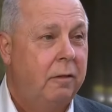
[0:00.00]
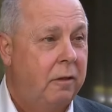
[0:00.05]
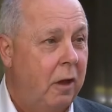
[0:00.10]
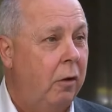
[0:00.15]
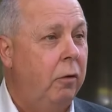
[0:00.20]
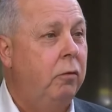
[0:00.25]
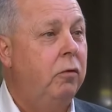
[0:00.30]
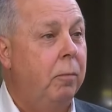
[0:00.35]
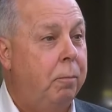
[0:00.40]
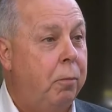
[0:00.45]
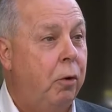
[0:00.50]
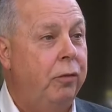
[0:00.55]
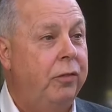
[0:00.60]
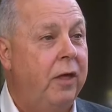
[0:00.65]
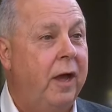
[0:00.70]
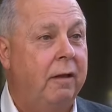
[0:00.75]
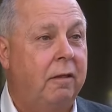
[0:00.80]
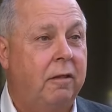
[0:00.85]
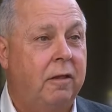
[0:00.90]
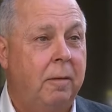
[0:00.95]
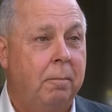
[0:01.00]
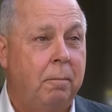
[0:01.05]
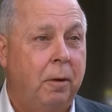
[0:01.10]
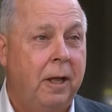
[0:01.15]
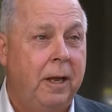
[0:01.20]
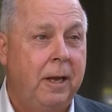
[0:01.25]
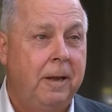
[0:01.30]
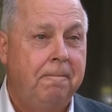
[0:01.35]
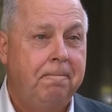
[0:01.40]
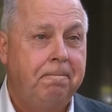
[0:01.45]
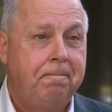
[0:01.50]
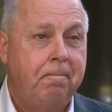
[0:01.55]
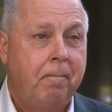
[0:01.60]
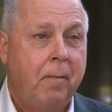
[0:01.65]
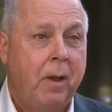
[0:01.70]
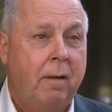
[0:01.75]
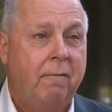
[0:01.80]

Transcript: that the New South Wales Premier